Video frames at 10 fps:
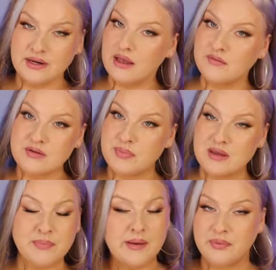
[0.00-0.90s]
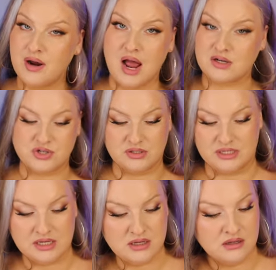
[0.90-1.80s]
it having pink pepper,
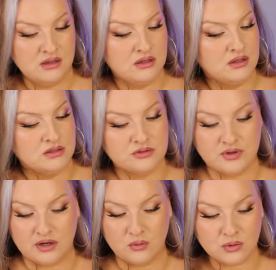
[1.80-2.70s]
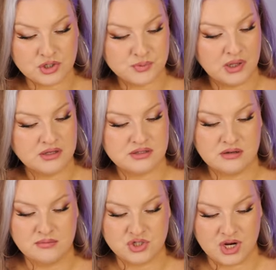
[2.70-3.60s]
actually. You've got orange
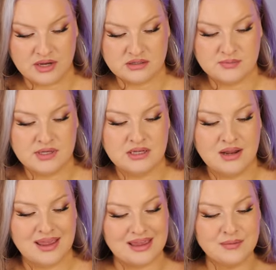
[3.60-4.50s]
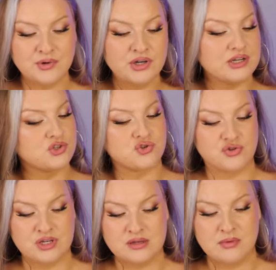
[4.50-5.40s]
blossom, jasmine, amber
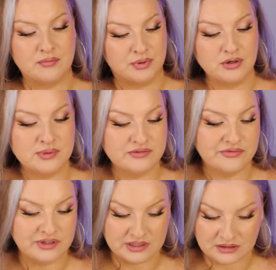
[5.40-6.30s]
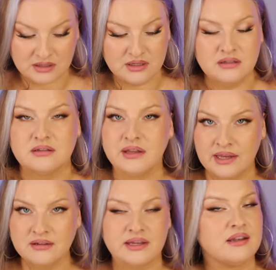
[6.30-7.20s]
extreme, bourbon vanilla,
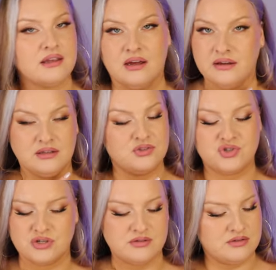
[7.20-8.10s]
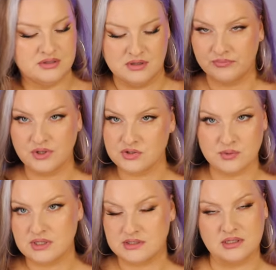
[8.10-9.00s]
lang lang. Yeah, it's just, this one is